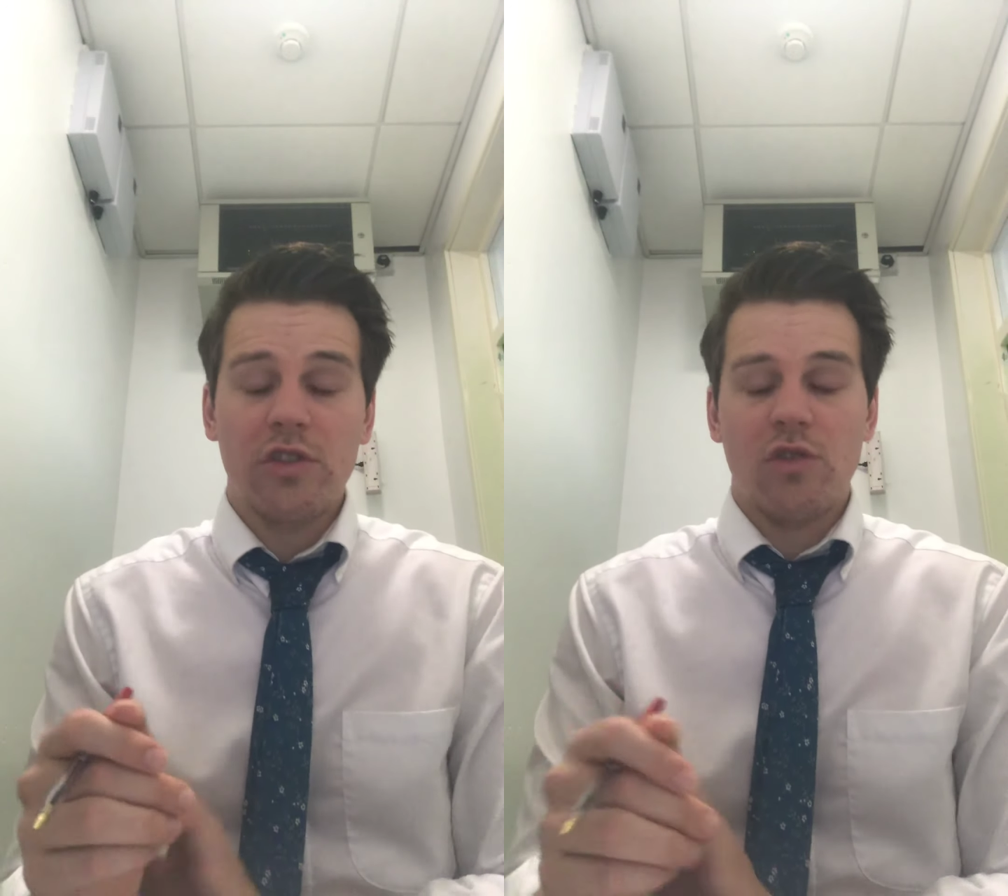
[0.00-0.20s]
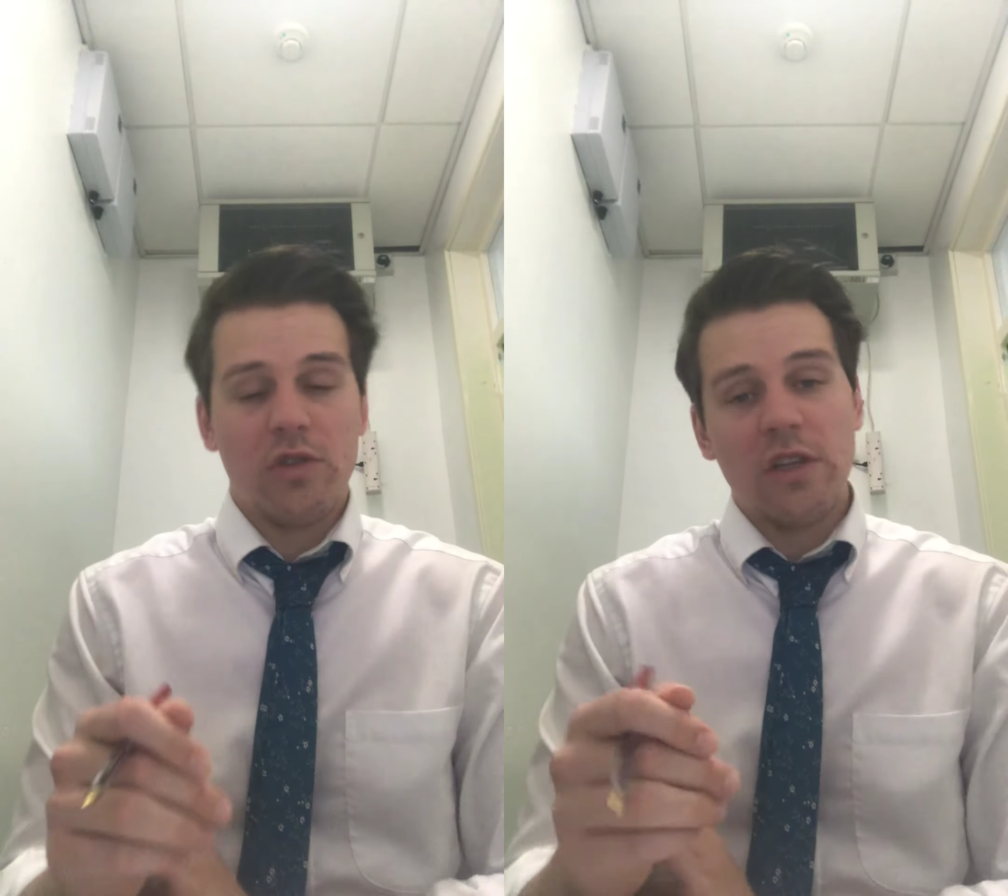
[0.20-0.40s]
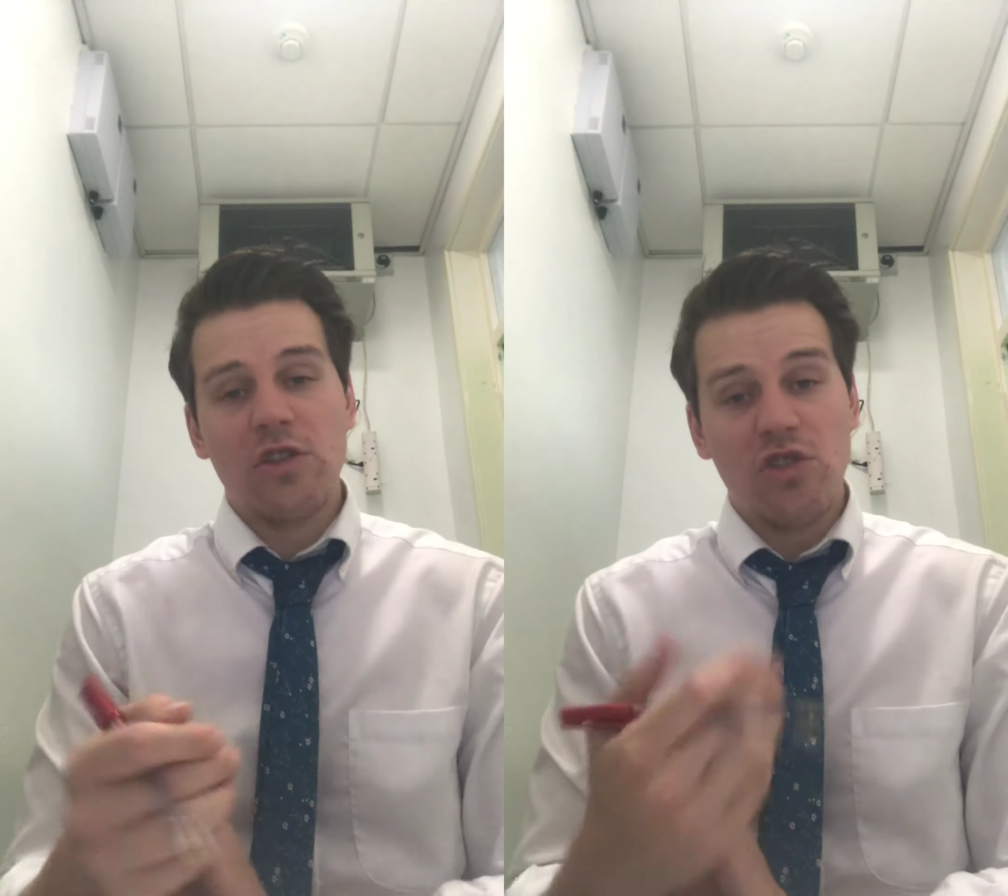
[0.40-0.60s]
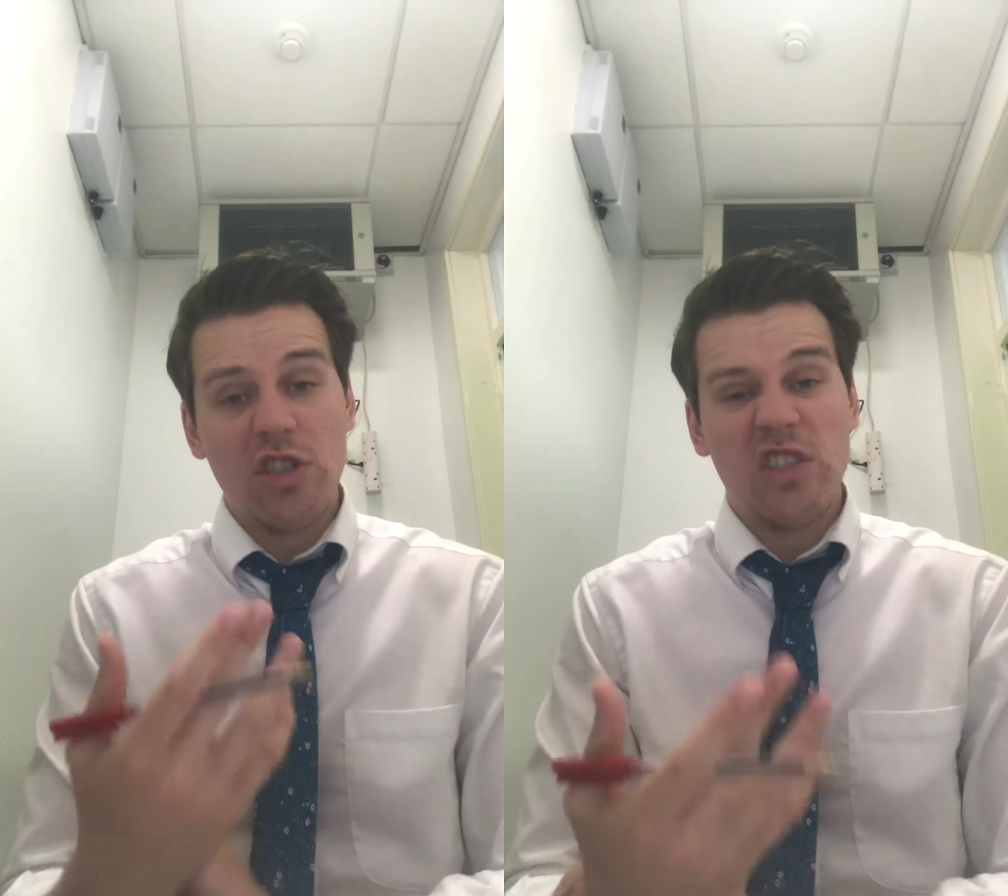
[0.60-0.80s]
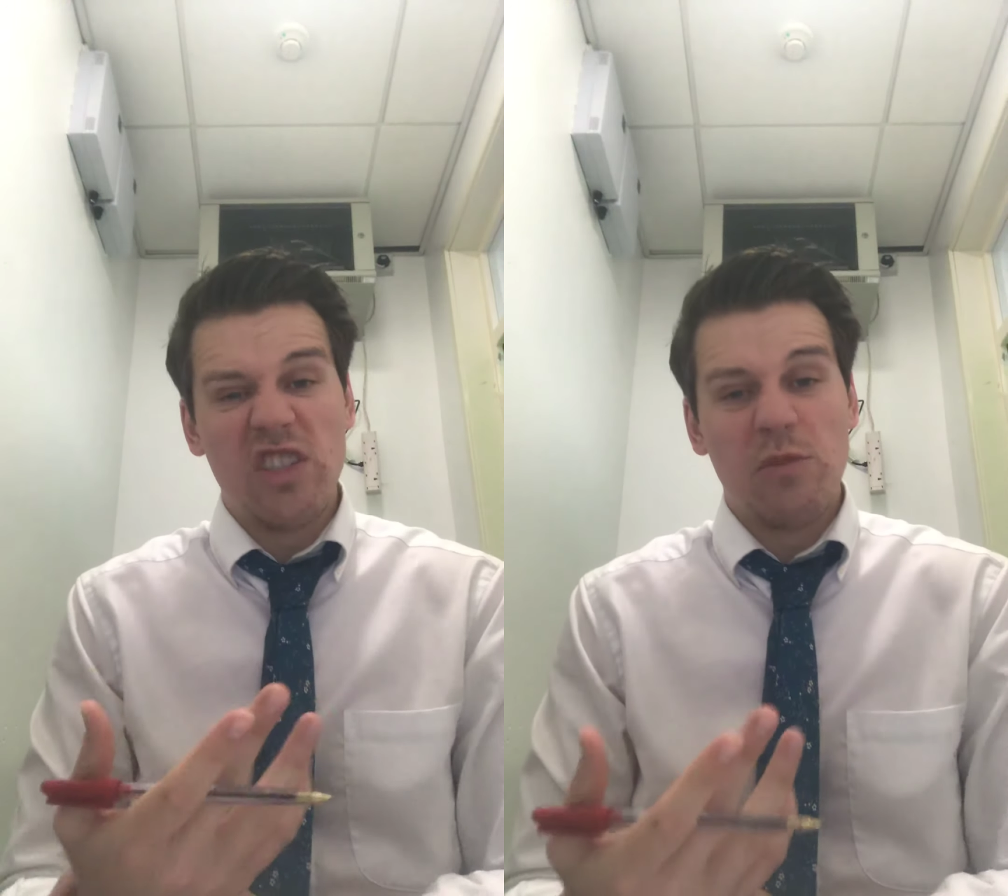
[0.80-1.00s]
so essentially
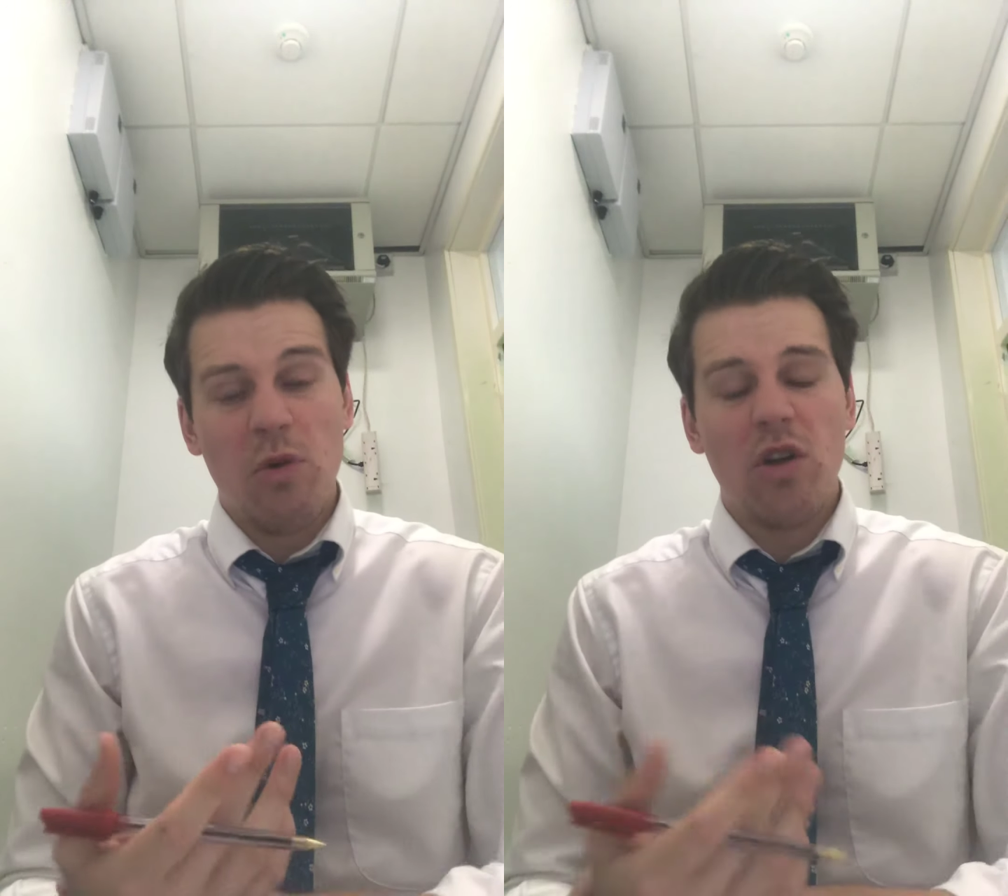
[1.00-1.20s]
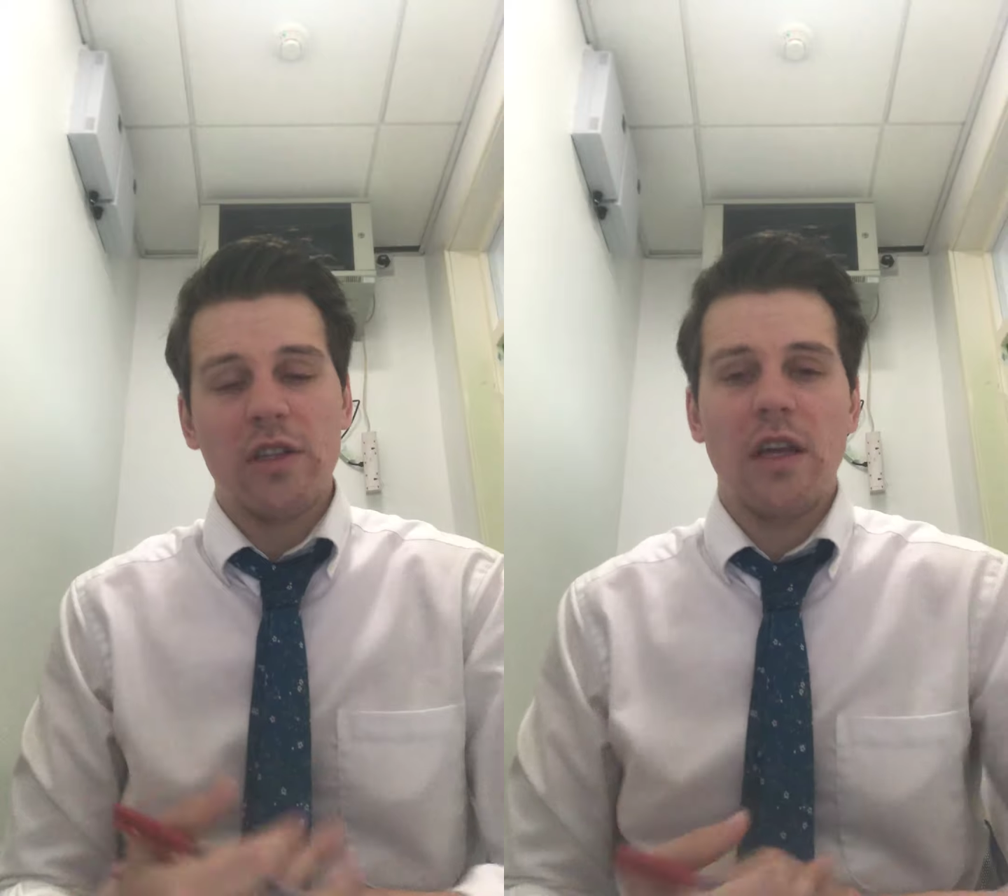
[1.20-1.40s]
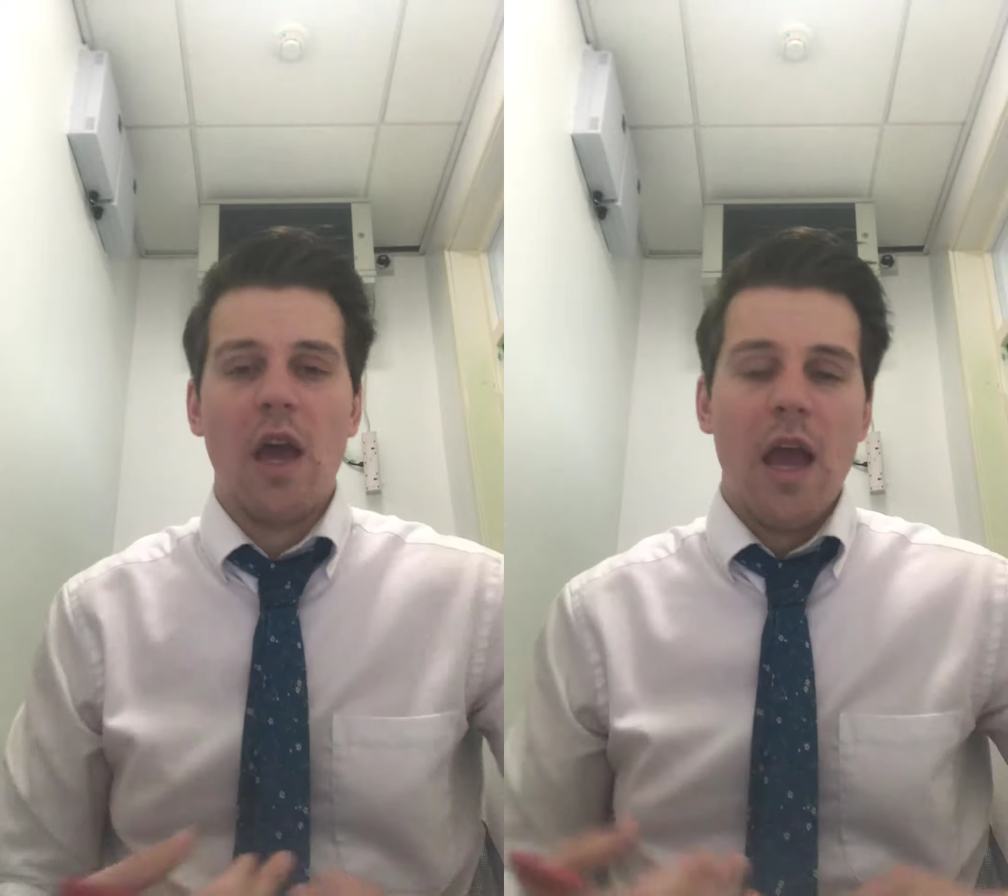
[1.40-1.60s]
Jesus' body,